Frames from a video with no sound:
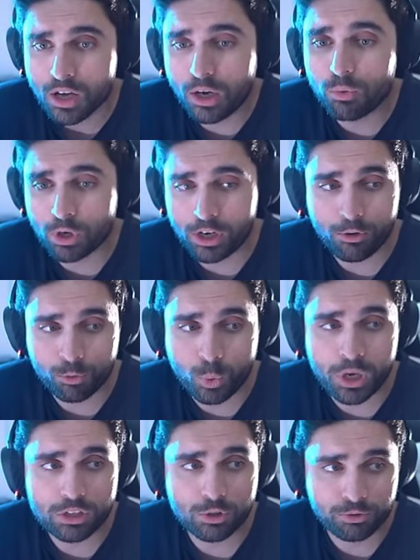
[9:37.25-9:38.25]
uh, we're gonna
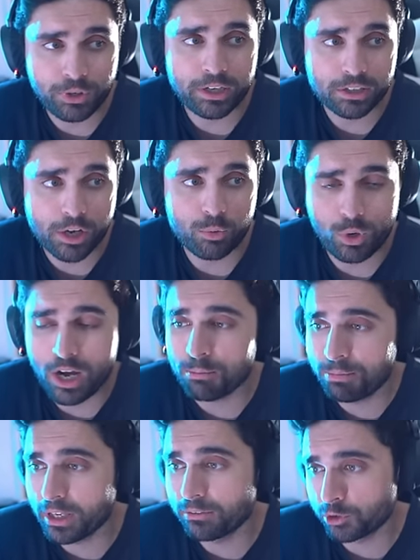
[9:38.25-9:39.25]
wait to find out why
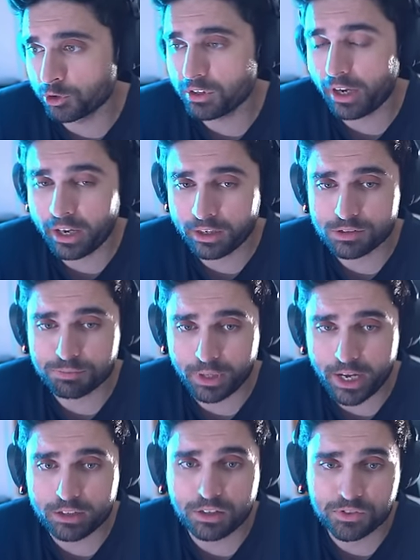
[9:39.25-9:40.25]
Blame Truth hates
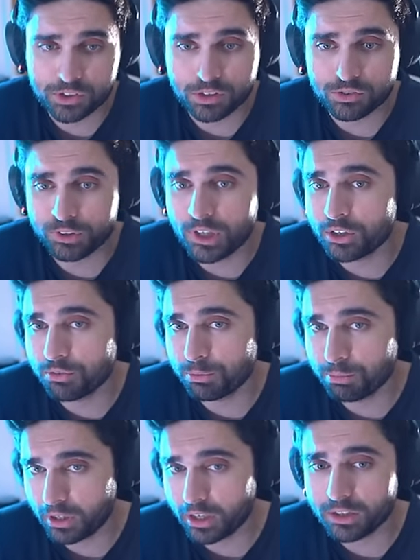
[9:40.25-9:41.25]
Black Ops 6 without
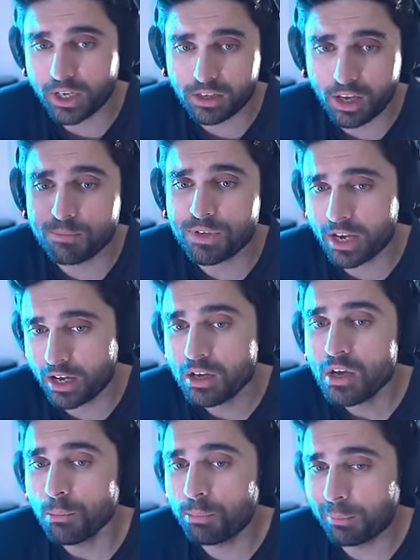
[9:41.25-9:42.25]
even playing that game, yeah,
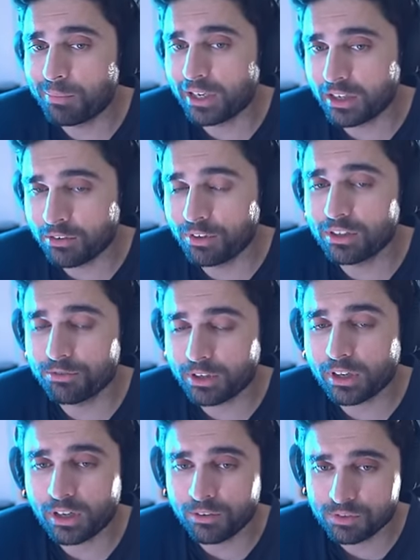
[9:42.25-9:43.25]
but but even if
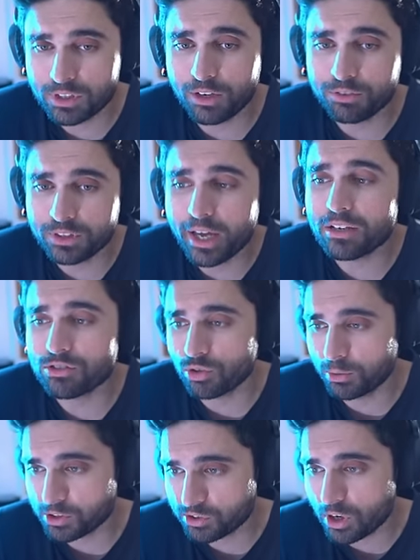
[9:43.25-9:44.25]
he comes out with that, it's
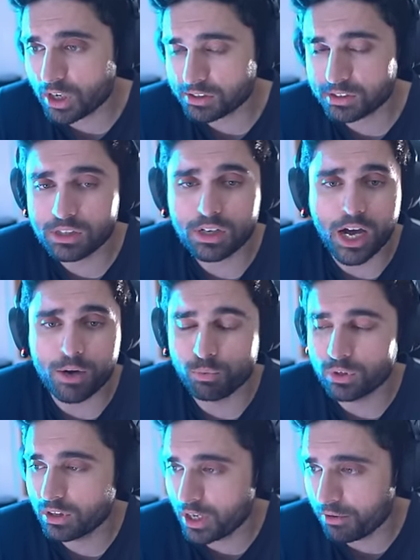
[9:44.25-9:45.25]
gonna be saucy, I
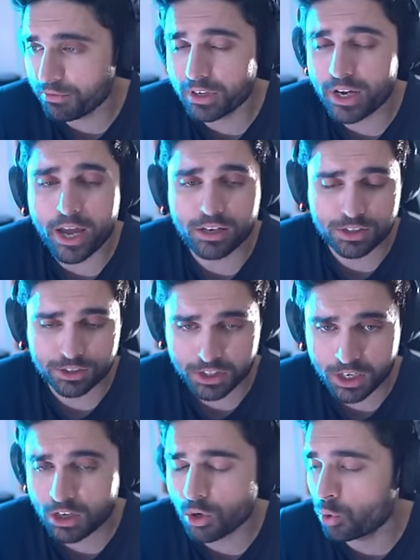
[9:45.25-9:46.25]
would love it,
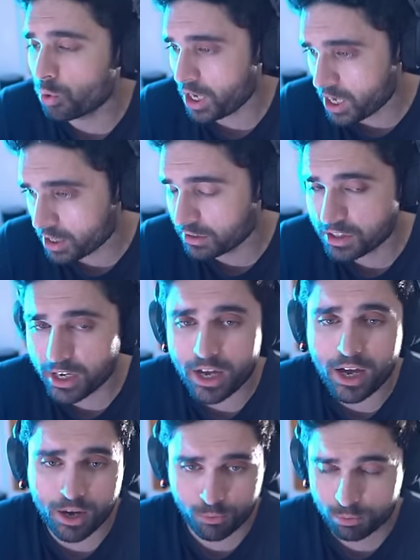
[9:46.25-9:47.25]
entertaining, oh hell
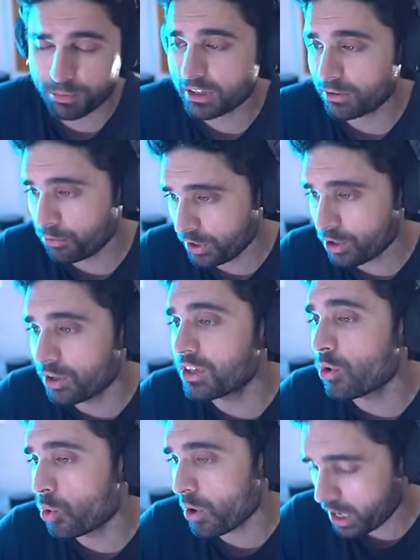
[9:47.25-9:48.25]
yeah, I will make a video on
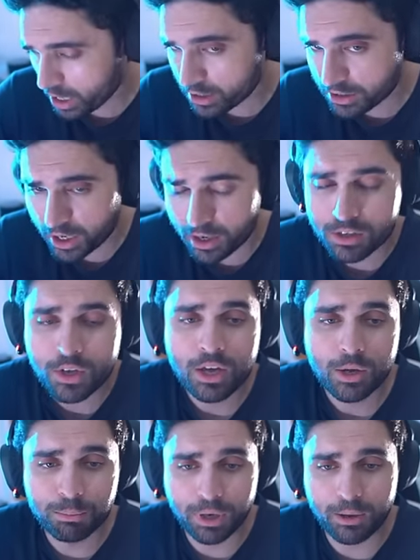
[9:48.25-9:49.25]
it, oh hell yeah,
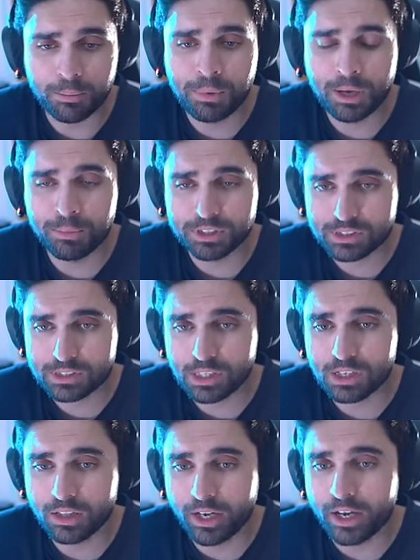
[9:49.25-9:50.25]
but, but, but
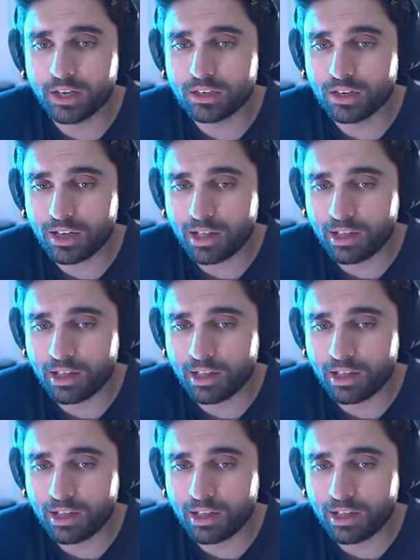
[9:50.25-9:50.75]
see, like,